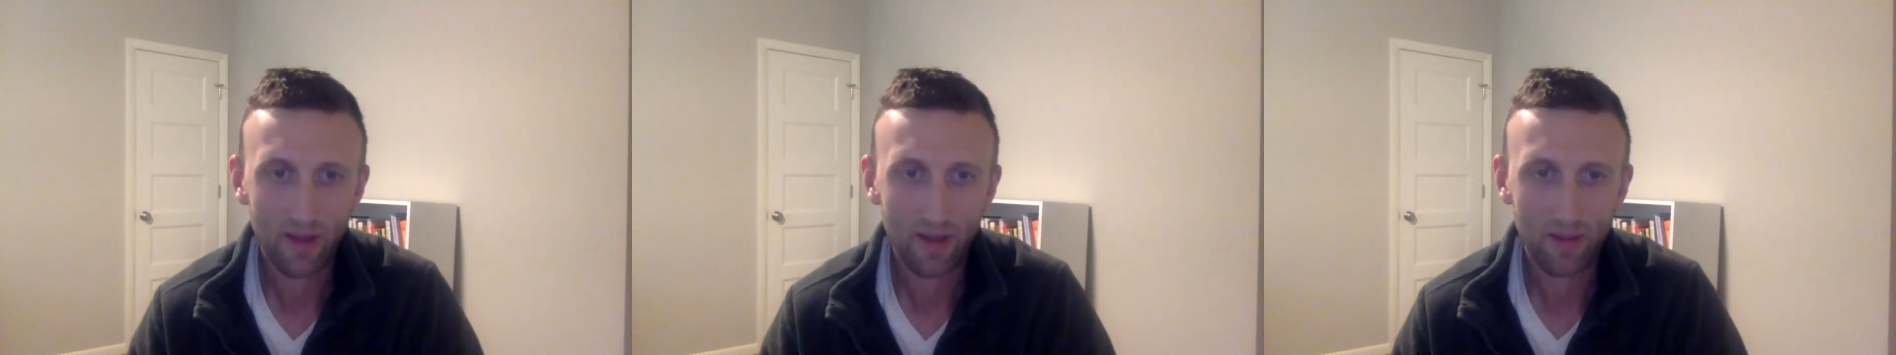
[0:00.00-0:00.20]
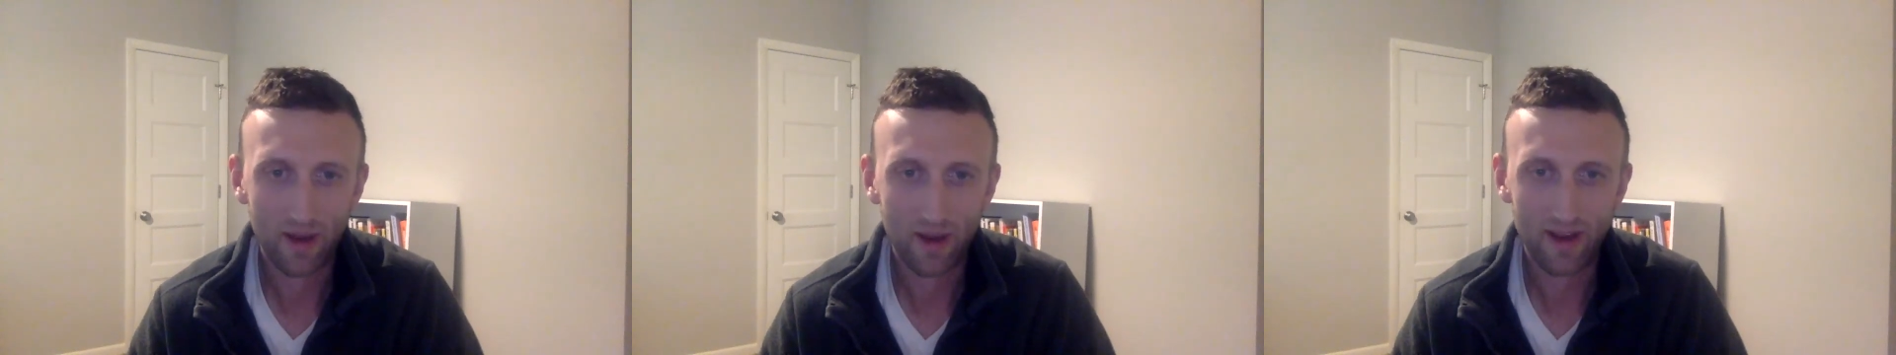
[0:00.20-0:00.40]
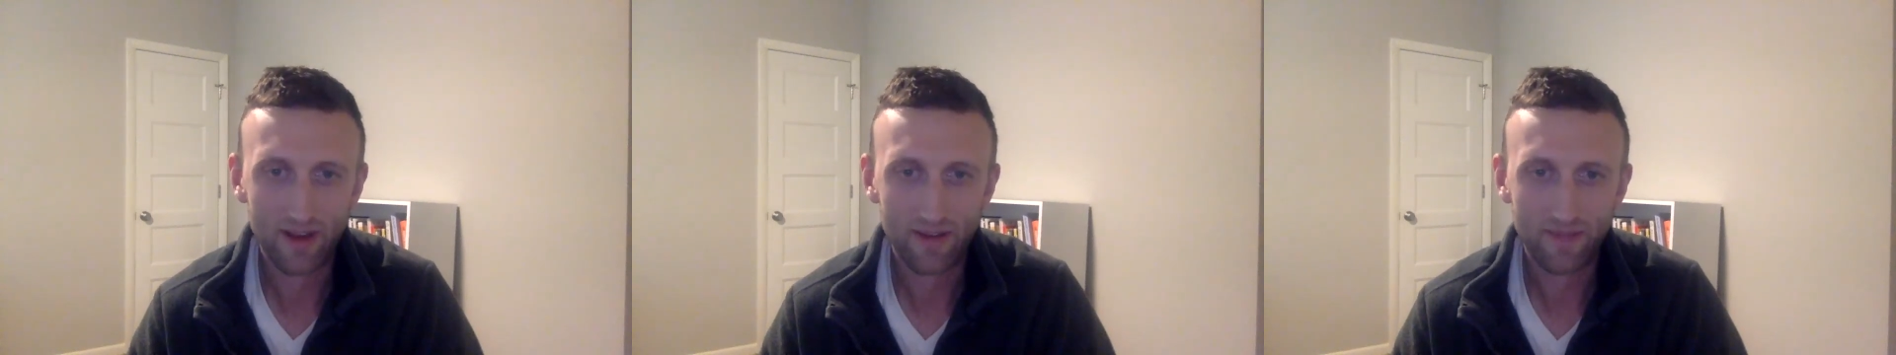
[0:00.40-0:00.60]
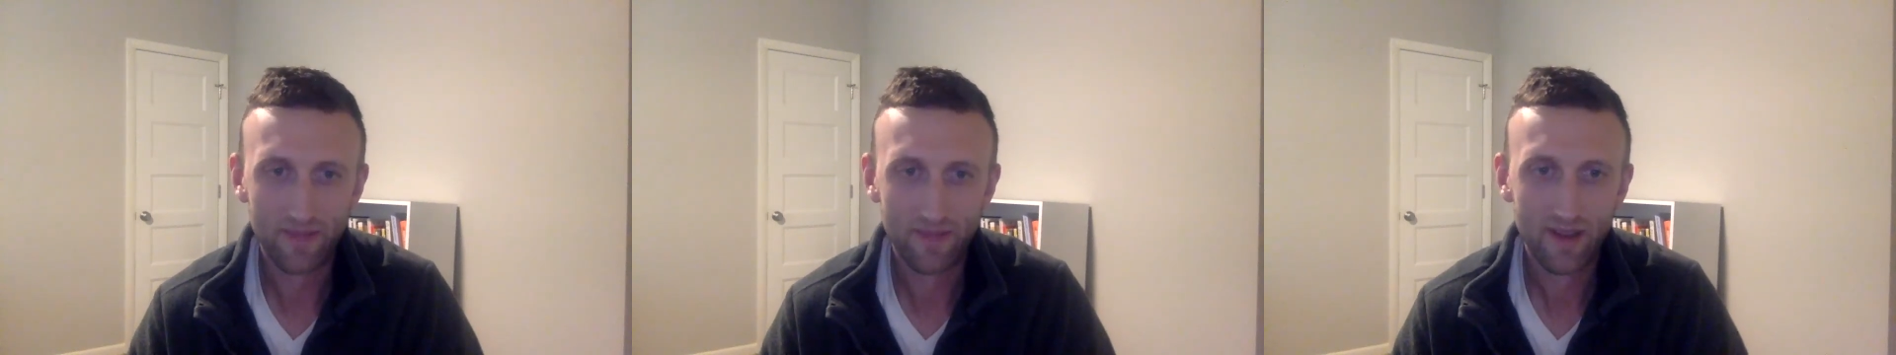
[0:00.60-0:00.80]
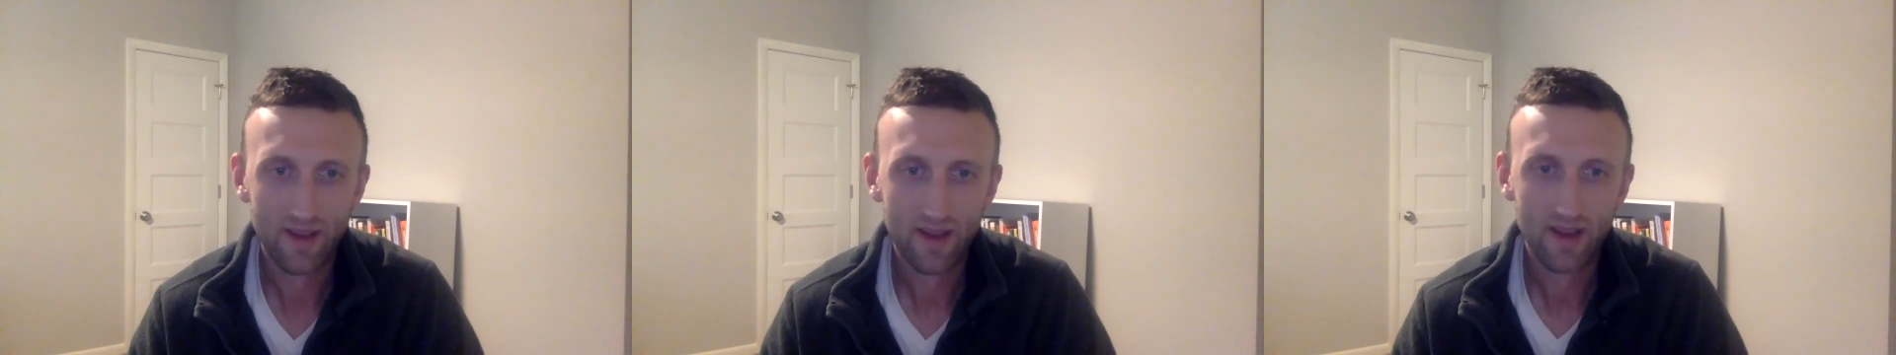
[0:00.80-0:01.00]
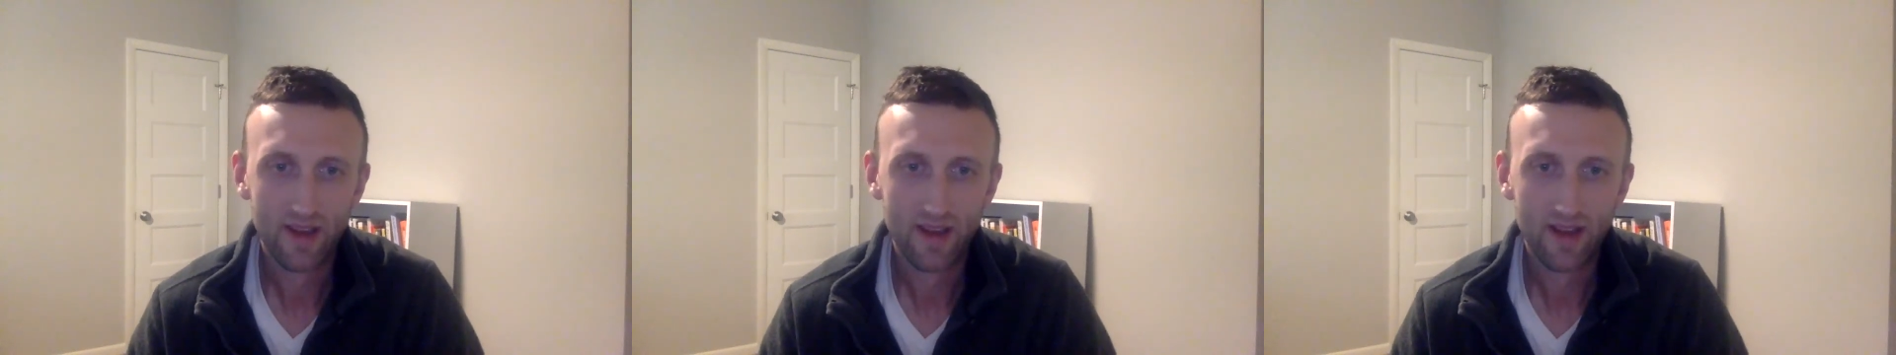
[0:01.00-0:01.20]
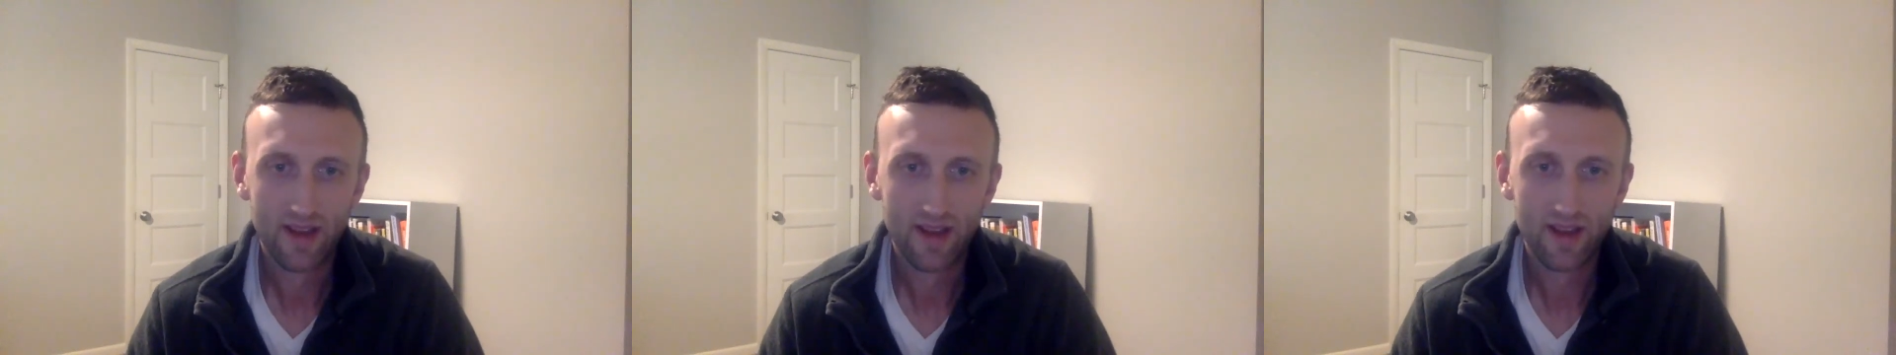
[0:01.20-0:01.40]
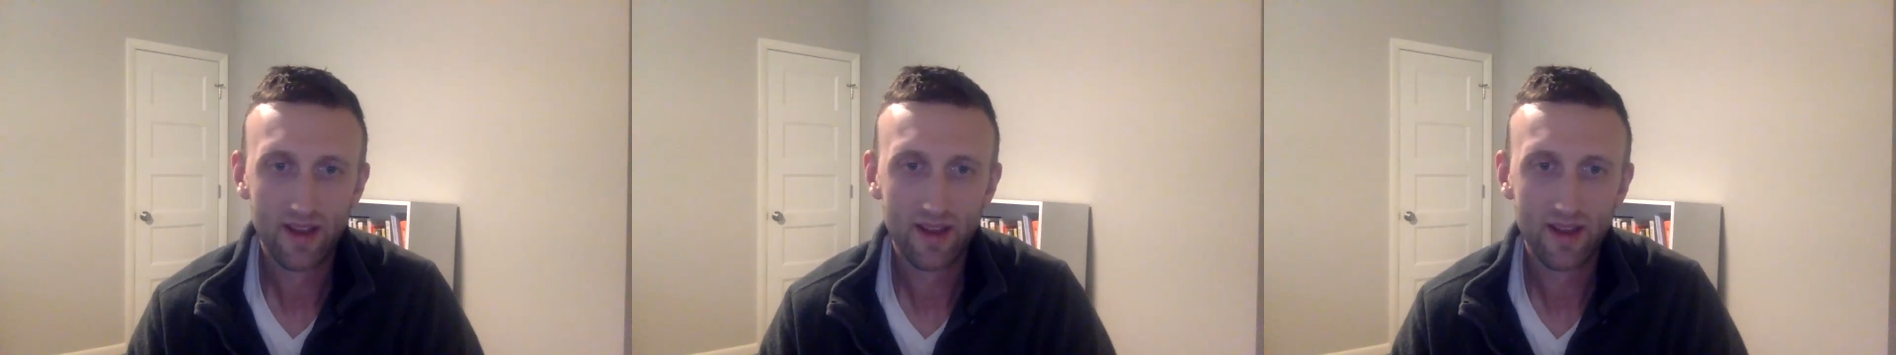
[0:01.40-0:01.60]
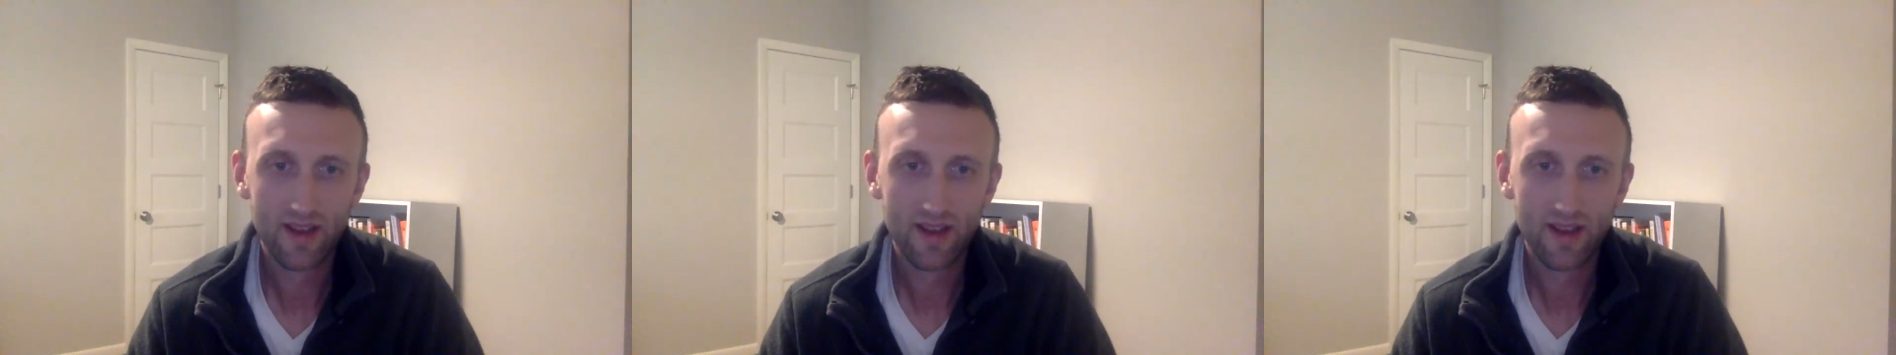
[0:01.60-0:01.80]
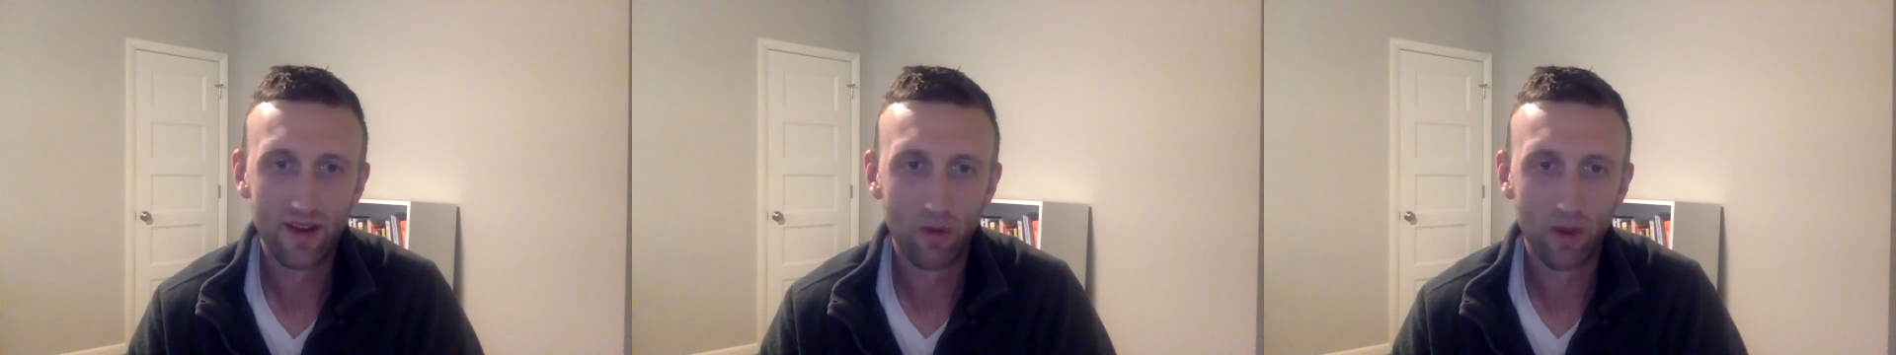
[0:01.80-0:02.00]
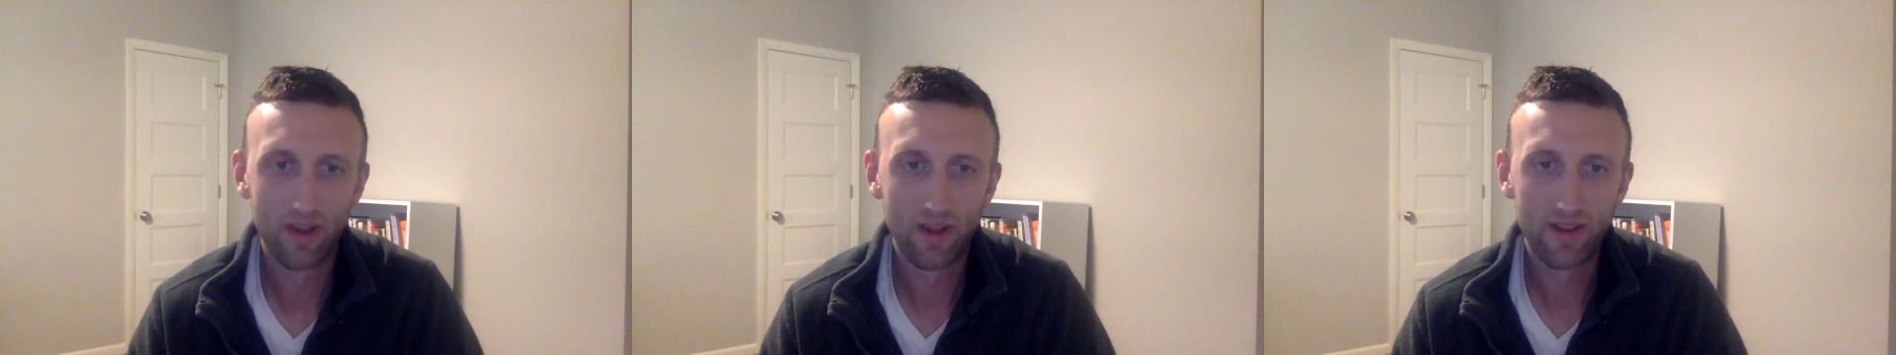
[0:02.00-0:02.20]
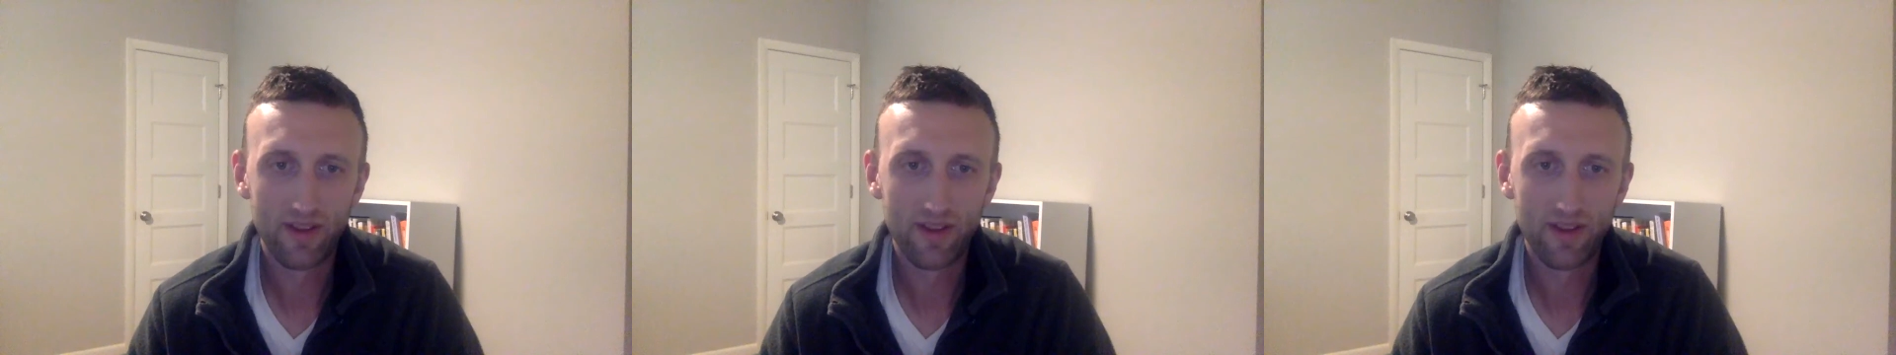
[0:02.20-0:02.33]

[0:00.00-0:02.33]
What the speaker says: But while it's